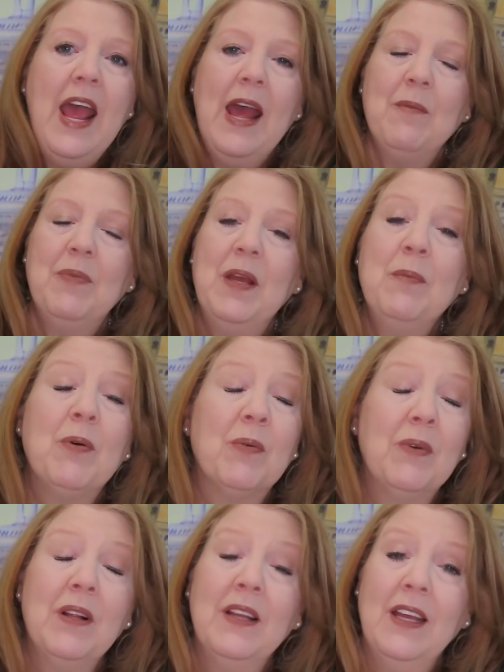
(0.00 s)
And
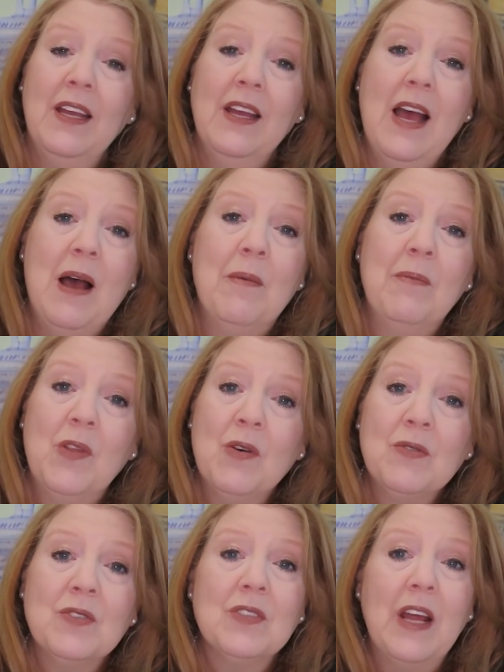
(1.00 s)
people really,
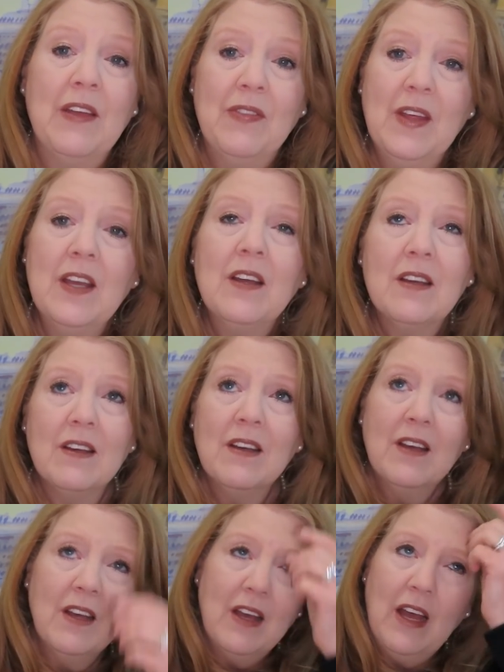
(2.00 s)
those I think
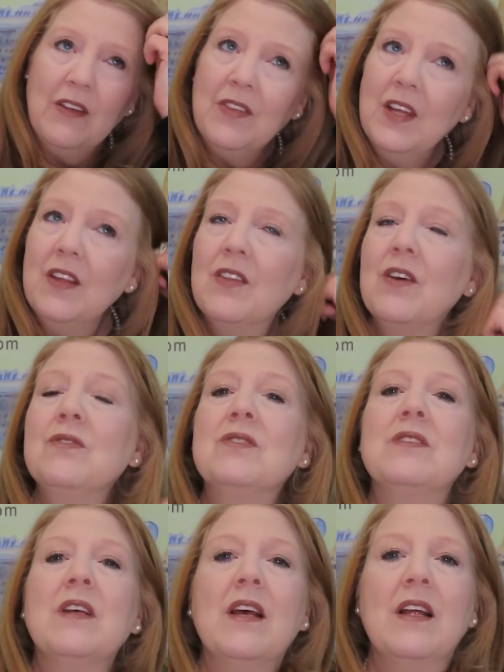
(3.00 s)
I think
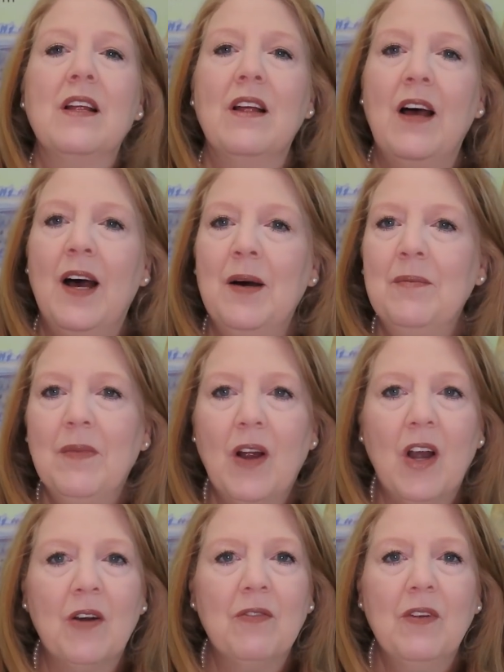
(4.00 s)
those
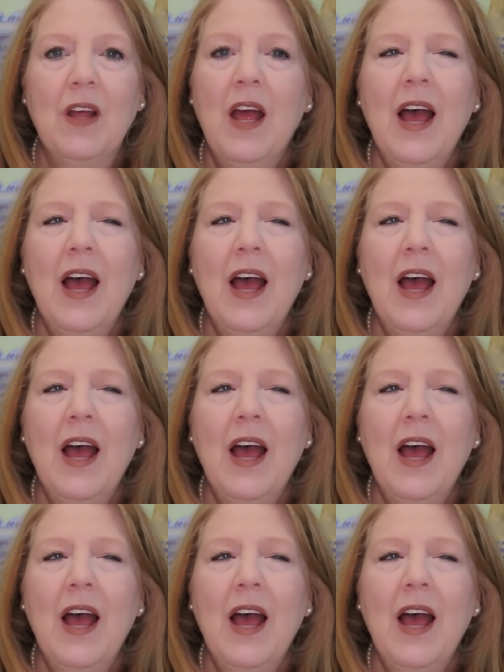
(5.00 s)
are,